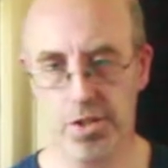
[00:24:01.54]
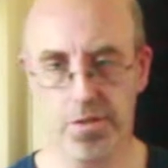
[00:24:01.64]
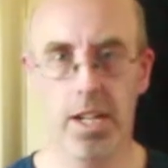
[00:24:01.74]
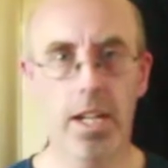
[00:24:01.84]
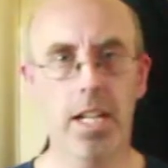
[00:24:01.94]
of
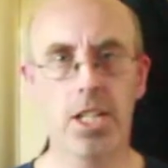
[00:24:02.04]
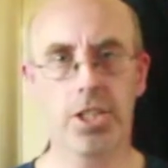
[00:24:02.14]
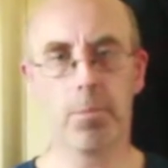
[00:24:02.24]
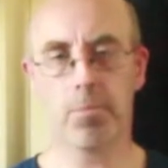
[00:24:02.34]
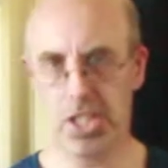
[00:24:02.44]

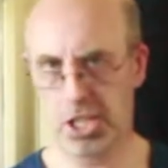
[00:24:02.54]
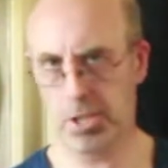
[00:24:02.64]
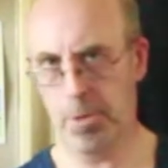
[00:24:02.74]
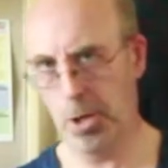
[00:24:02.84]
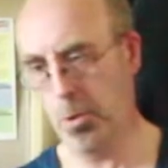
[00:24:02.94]
some
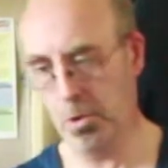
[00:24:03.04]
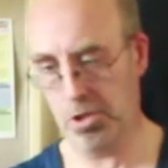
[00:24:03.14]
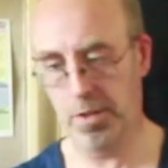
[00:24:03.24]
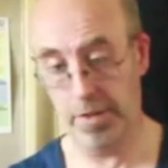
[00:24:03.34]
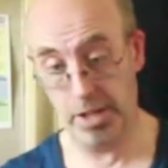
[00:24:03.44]
dispute or
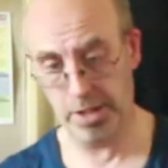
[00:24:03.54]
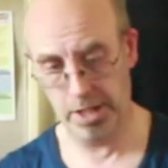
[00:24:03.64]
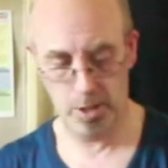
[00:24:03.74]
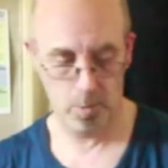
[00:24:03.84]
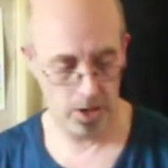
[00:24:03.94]
something, I don't
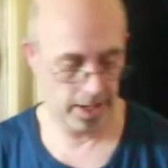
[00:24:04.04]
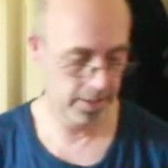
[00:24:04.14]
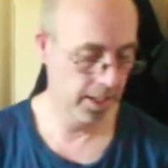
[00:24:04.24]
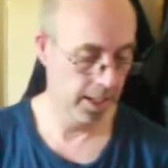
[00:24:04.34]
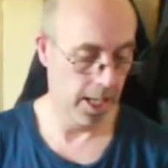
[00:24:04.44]
know why.
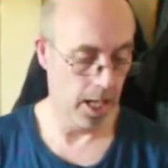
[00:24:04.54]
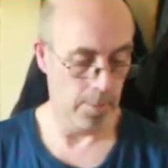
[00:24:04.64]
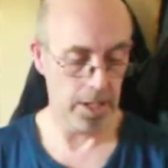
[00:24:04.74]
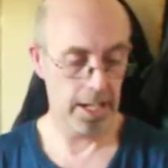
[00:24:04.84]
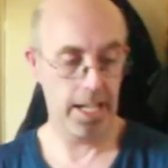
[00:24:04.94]

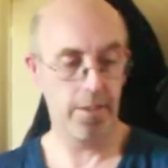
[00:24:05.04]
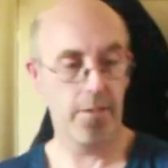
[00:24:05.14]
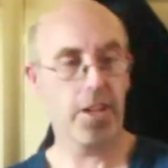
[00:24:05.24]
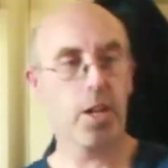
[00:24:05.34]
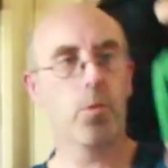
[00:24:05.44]
But yeah, the other figure